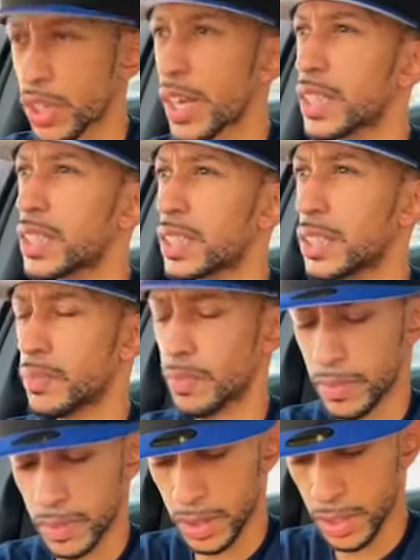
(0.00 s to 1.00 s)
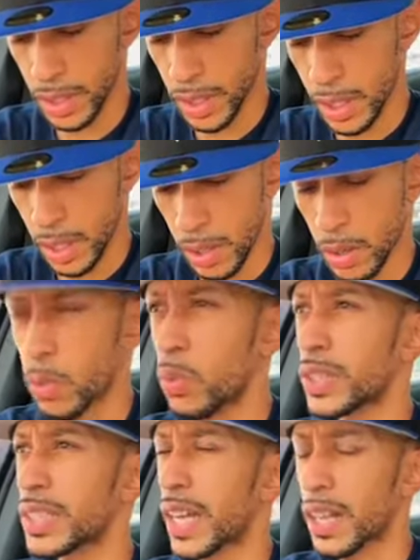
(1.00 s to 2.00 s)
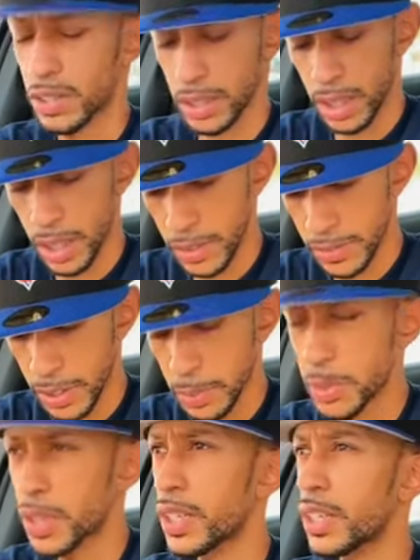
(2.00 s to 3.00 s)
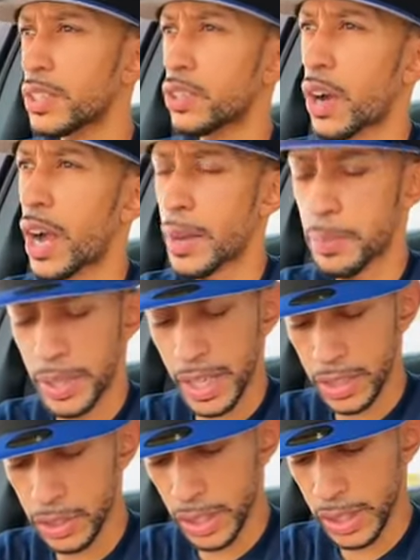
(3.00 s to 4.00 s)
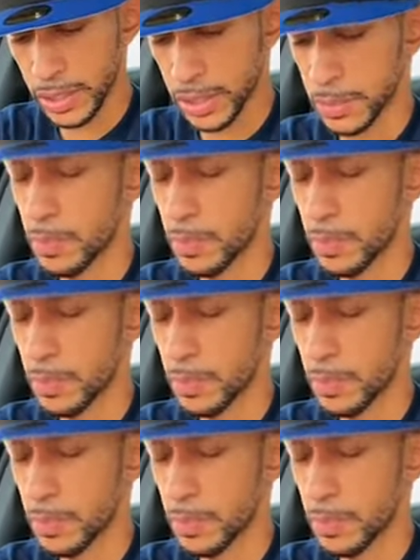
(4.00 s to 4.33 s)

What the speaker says: tracking. Without a VPN, your IP address